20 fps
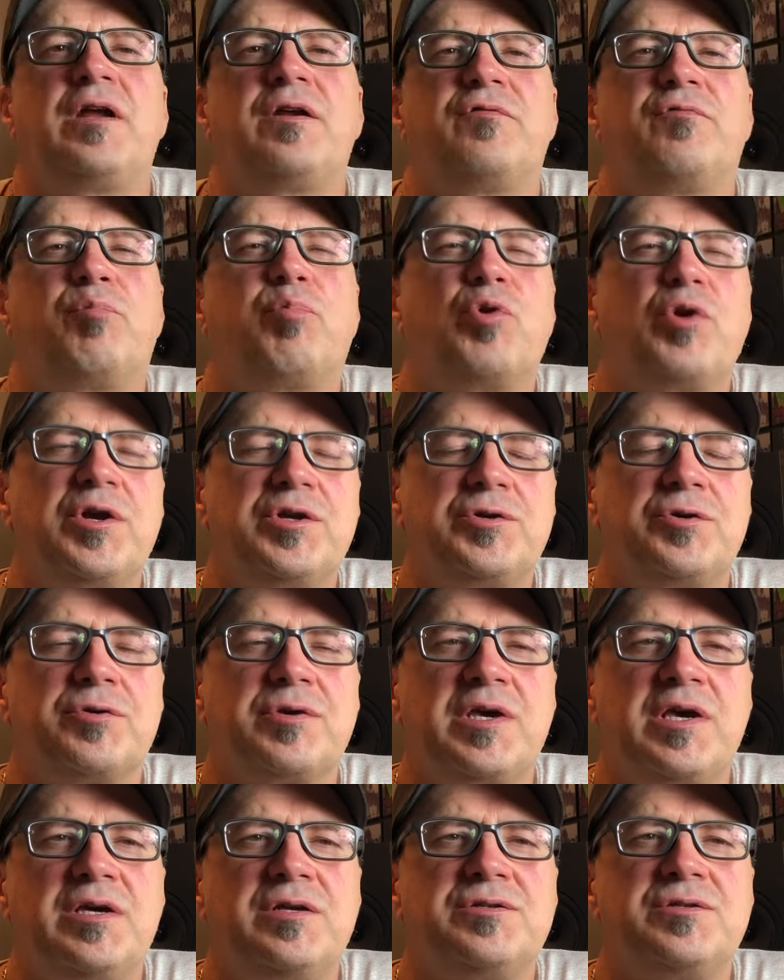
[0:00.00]
of pressure
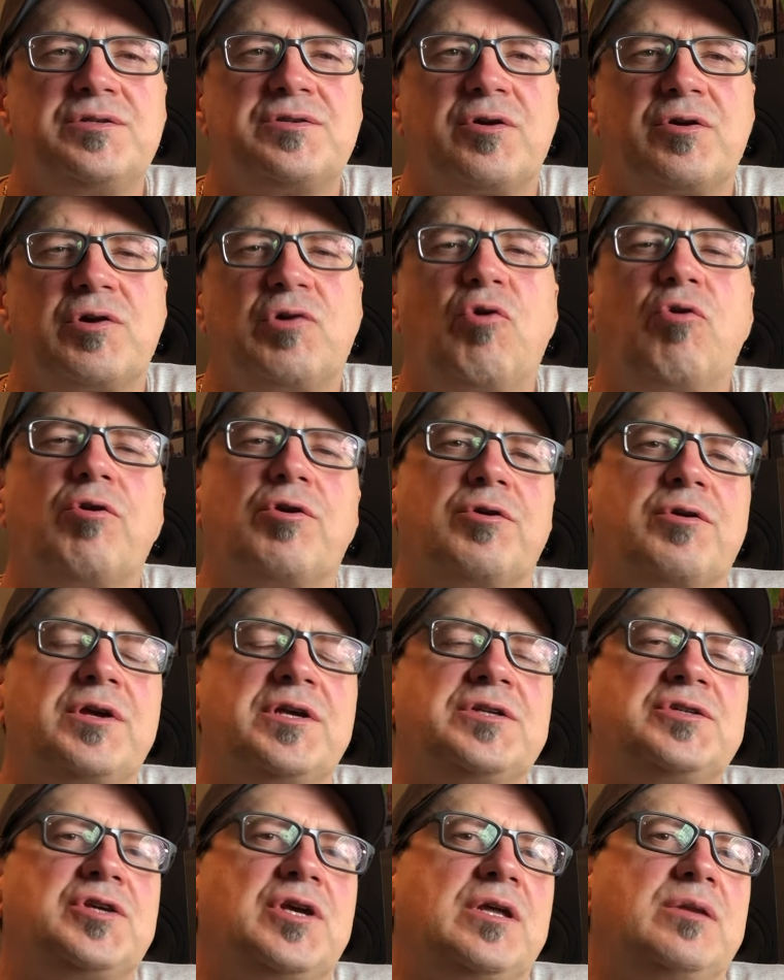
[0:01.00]
gauges are 1/4
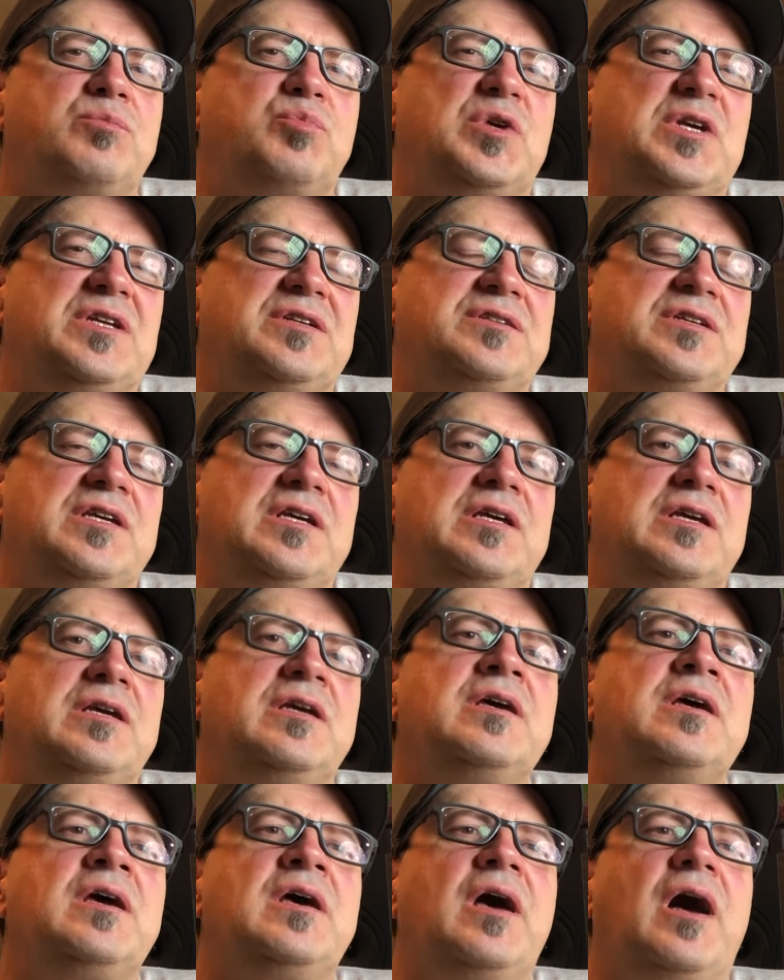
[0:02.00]
inch
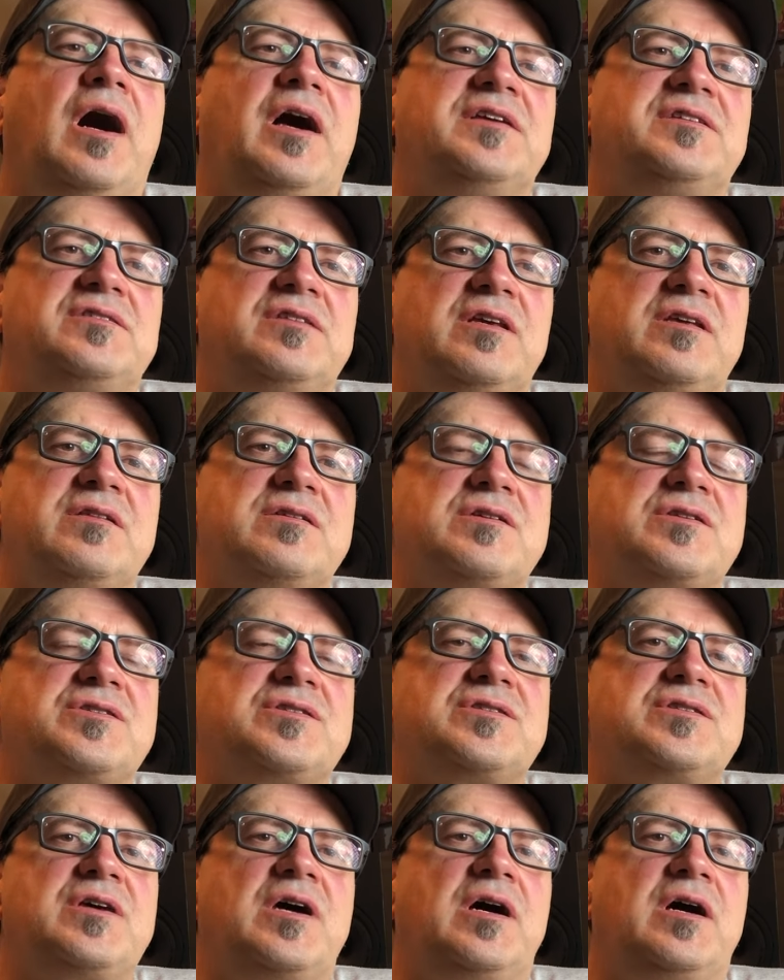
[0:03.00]
NPT, I see
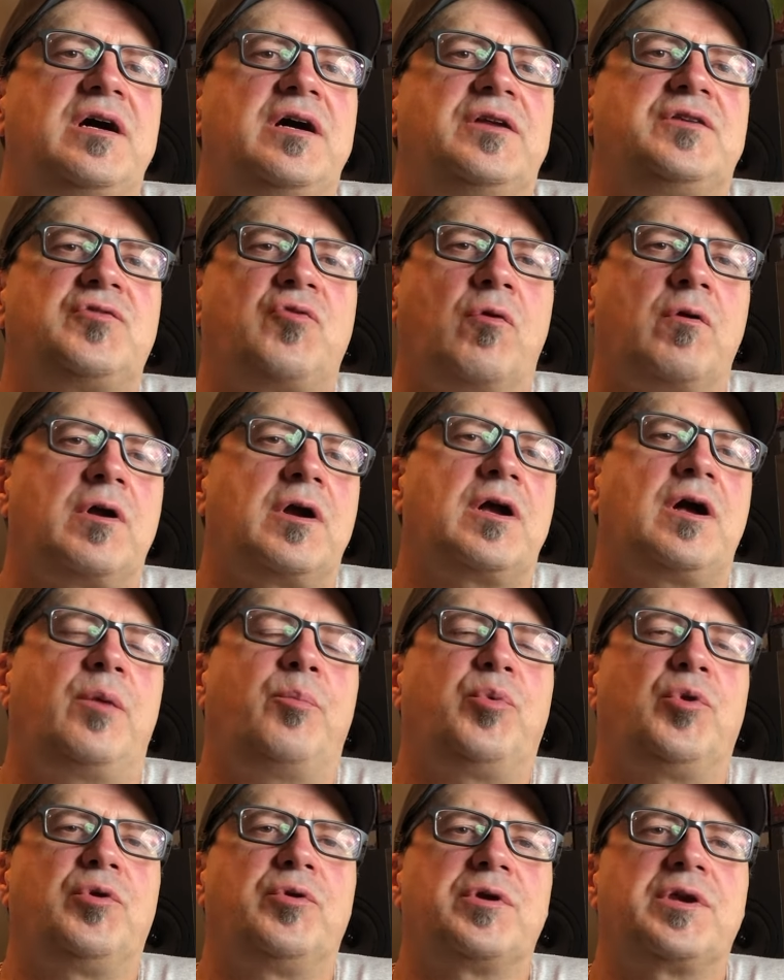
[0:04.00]
this torque
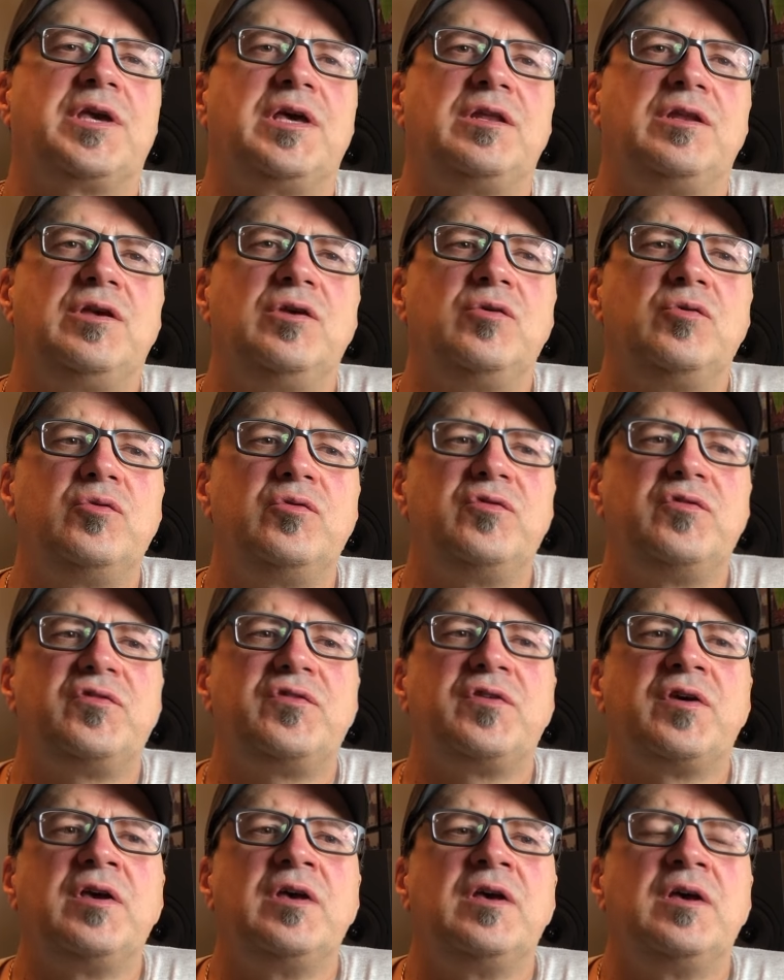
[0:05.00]
coupler get
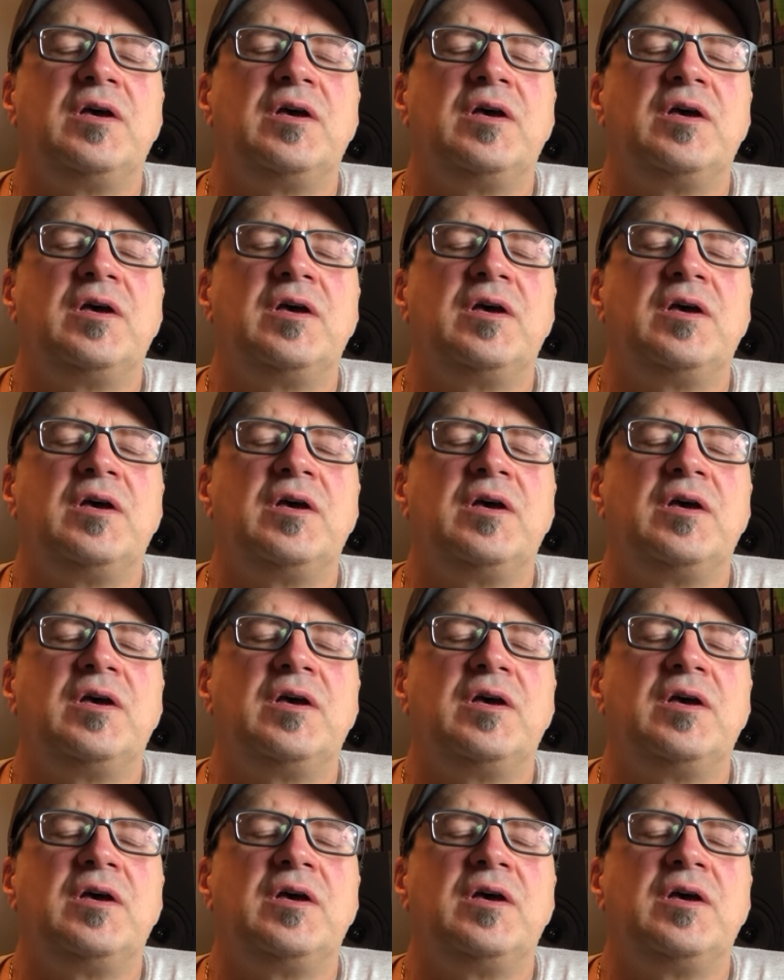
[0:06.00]
used